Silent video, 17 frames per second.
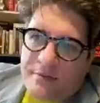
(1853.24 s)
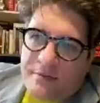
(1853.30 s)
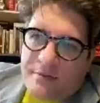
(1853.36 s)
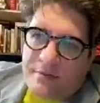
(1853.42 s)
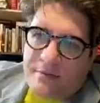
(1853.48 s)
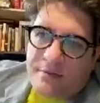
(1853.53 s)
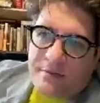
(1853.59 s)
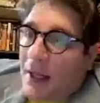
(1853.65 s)

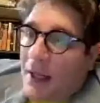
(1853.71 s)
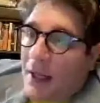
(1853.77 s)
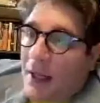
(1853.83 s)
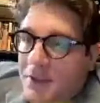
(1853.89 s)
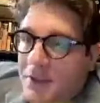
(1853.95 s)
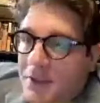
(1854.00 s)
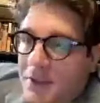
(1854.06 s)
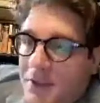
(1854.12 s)
been way
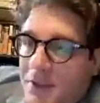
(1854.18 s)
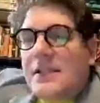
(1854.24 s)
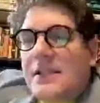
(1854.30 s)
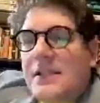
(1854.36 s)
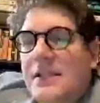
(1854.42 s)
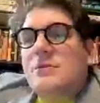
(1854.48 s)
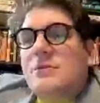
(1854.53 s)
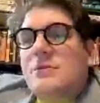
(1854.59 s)
too many
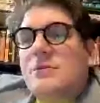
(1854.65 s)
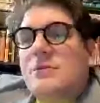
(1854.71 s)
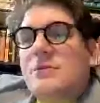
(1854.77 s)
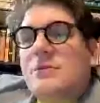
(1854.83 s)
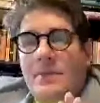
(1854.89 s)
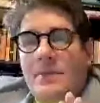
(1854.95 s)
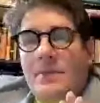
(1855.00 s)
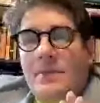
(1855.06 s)
times we
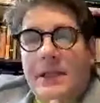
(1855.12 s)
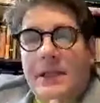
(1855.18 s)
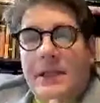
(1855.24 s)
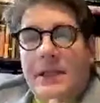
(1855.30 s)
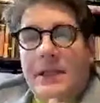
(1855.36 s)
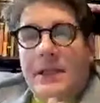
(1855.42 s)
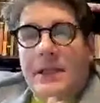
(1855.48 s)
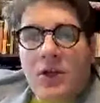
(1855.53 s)
probably
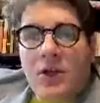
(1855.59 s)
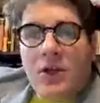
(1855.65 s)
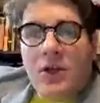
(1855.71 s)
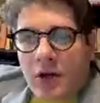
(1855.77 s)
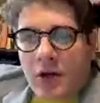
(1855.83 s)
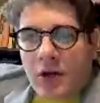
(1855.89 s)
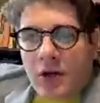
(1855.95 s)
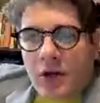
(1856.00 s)

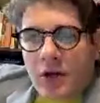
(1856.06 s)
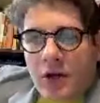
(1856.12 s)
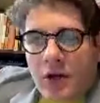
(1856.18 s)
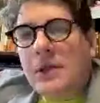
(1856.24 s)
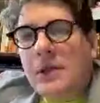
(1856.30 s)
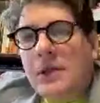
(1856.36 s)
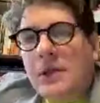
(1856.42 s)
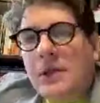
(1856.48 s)
could have
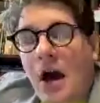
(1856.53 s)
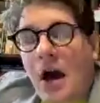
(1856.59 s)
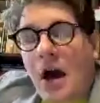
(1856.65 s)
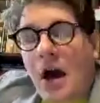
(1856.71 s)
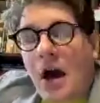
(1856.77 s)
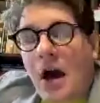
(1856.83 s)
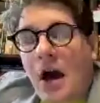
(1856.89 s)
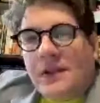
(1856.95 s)
completely
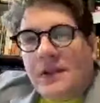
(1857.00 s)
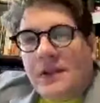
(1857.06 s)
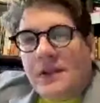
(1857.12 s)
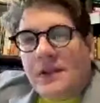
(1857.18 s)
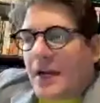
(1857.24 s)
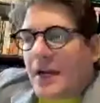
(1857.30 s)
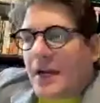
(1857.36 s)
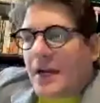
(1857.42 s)
off the
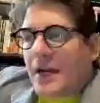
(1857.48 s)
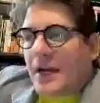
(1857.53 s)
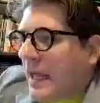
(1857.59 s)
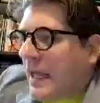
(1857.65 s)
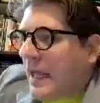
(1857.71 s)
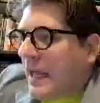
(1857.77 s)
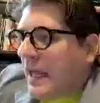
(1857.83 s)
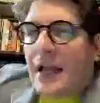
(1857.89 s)
entire
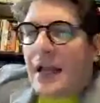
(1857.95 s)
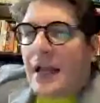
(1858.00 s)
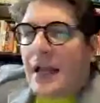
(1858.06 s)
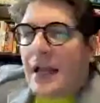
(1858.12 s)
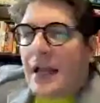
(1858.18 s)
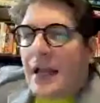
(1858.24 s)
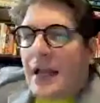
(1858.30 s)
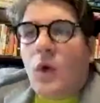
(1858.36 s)
planet, and it's
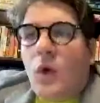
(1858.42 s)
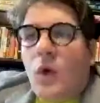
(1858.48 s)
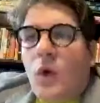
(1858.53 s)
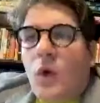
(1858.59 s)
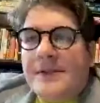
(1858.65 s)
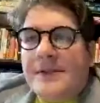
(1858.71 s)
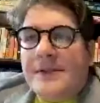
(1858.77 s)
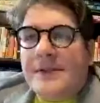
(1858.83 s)
always been
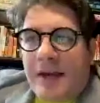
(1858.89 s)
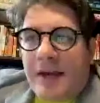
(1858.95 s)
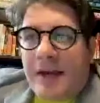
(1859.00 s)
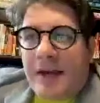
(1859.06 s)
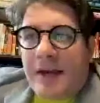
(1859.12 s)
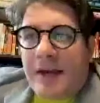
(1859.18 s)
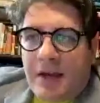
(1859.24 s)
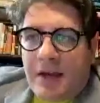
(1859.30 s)
saved
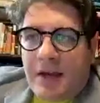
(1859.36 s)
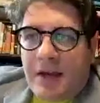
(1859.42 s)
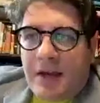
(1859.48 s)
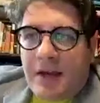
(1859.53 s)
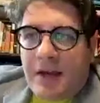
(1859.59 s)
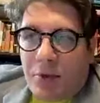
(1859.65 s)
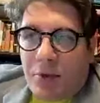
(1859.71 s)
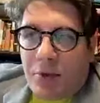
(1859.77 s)
at the
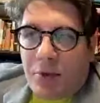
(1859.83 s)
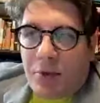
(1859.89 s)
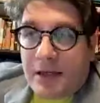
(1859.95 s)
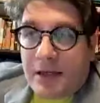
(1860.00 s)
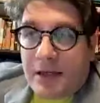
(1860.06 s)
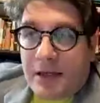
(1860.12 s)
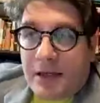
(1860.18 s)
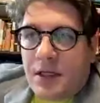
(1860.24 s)
brink.
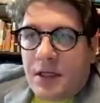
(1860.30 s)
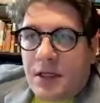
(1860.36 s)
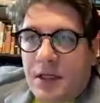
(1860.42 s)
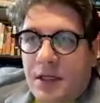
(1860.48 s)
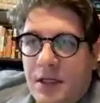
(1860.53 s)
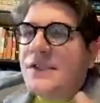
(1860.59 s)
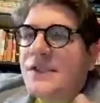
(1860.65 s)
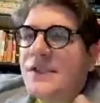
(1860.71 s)
There's
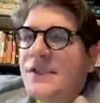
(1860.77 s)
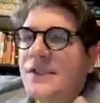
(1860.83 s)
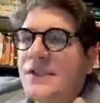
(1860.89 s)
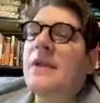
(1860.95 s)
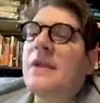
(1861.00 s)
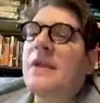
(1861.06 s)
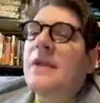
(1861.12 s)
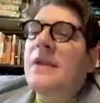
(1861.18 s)

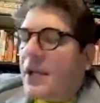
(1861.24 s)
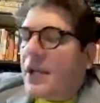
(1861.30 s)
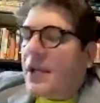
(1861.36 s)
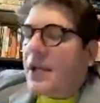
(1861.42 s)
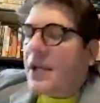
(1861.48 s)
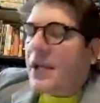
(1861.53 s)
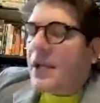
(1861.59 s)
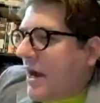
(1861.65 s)
something looking
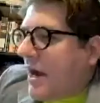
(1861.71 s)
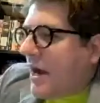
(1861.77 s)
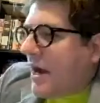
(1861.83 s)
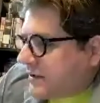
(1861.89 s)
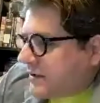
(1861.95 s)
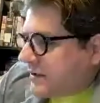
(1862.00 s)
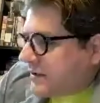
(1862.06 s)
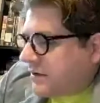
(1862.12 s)
out,
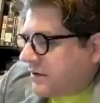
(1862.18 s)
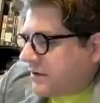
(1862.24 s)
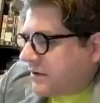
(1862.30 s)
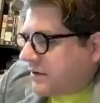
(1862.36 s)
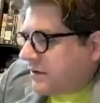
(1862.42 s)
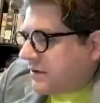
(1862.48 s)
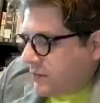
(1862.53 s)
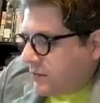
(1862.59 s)

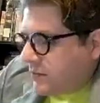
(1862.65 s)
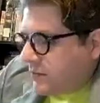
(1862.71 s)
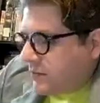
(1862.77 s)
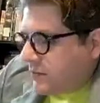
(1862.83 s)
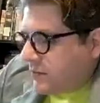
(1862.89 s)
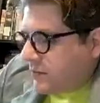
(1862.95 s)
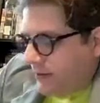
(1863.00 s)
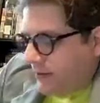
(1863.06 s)

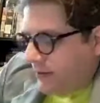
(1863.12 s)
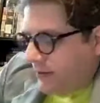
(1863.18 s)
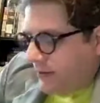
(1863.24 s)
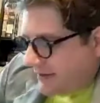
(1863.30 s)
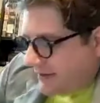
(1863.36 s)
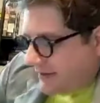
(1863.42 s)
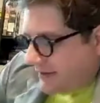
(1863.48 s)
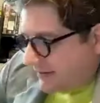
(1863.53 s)
whether it's